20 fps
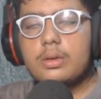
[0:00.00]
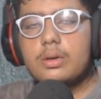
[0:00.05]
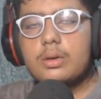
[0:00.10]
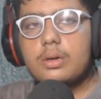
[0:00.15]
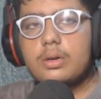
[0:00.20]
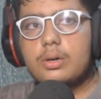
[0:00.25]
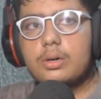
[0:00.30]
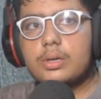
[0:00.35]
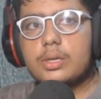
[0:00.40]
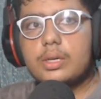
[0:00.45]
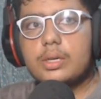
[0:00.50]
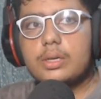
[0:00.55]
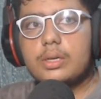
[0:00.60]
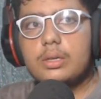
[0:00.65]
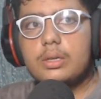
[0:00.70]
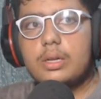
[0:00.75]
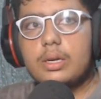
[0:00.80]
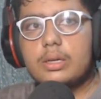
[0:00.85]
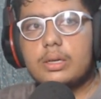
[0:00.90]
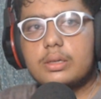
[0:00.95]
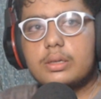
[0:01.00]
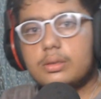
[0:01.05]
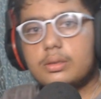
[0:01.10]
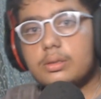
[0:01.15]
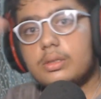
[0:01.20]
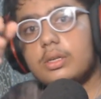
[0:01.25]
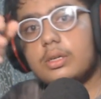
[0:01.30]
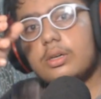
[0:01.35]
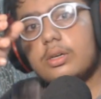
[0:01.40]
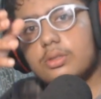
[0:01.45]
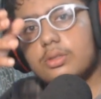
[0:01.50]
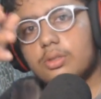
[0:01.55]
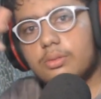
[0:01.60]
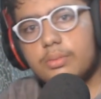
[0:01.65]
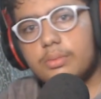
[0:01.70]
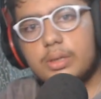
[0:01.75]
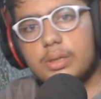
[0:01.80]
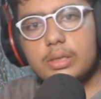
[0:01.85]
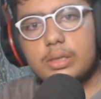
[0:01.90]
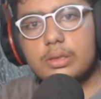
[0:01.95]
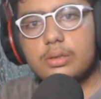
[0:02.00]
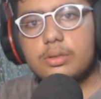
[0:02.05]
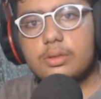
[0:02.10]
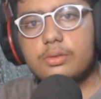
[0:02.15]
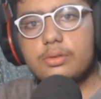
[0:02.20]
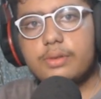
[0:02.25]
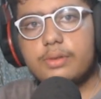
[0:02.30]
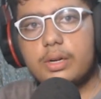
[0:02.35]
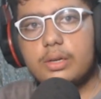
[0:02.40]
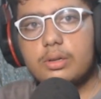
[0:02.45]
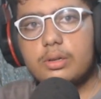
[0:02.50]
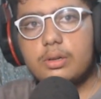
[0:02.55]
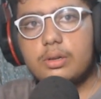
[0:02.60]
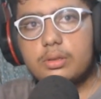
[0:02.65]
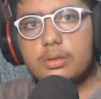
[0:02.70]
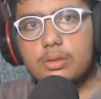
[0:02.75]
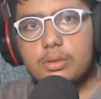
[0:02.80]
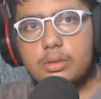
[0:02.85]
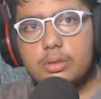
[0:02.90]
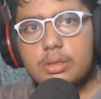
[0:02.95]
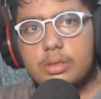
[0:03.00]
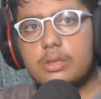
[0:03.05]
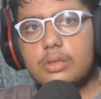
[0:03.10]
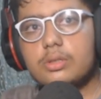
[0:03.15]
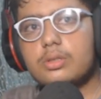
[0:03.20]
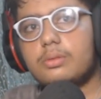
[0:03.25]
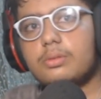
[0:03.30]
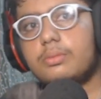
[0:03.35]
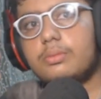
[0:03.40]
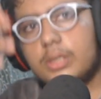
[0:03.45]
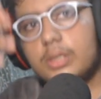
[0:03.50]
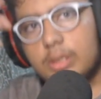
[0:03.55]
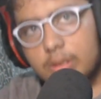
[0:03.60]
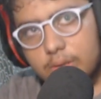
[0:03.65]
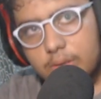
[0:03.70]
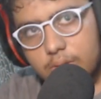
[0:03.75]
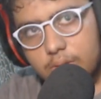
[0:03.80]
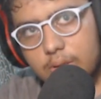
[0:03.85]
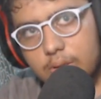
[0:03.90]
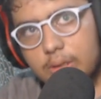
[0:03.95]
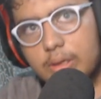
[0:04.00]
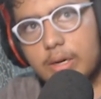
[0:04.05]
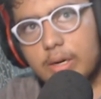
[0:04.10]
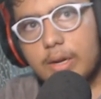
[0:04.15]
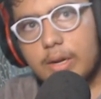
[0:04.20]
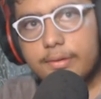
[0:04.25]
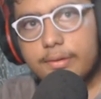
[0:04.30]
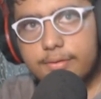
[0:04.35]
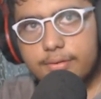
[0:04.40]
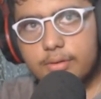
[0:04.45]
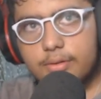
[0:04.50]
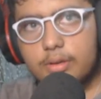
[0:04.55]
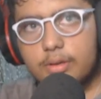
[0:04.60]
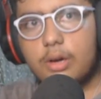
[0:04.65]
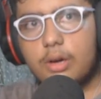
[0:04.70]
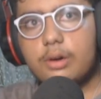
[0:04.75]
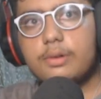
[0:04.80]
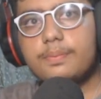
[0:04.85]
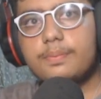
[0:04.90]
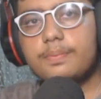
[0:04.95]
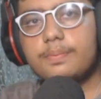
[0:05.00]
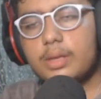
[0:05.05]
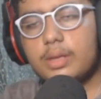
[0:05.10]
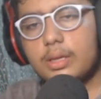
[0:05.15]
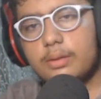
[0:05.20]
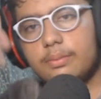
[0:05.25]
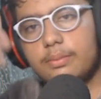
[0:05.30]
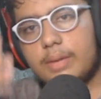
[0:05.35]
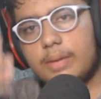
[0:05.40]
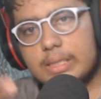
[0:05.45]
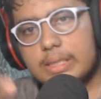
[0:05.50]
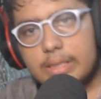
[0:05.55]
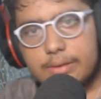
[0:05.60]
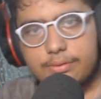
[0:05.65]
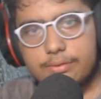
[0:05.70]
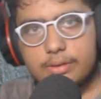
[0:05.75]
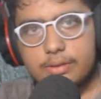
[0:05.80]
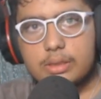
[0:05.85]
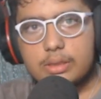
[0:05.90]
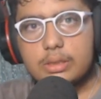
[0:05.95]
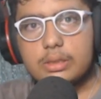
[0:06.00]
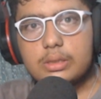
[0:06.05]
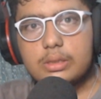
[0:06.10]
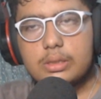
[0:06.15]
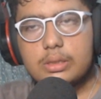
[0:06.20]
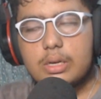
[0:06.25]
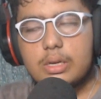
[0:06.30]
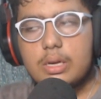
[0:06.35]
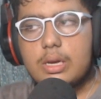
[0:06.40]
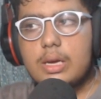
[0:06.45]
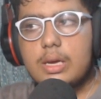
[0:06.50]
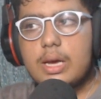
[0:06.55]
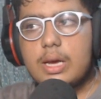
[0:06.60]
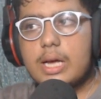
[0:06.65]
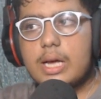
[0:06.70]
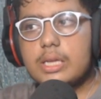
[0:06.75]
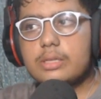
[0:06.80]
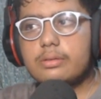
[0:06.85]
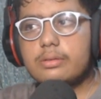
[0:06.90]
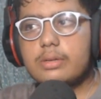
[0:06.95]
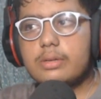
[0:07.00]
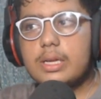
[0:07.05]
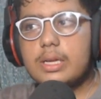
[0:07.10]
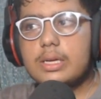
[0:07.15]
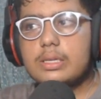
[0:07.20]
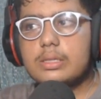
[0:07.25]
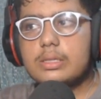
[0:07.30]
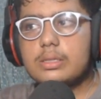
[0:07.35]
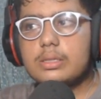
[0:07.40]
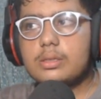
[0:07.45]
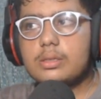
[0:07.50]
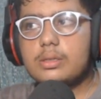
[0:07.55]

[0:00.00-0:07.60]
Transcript: Okay, like there are so many things to find out, there are so many things to derive now in math and physics, as well as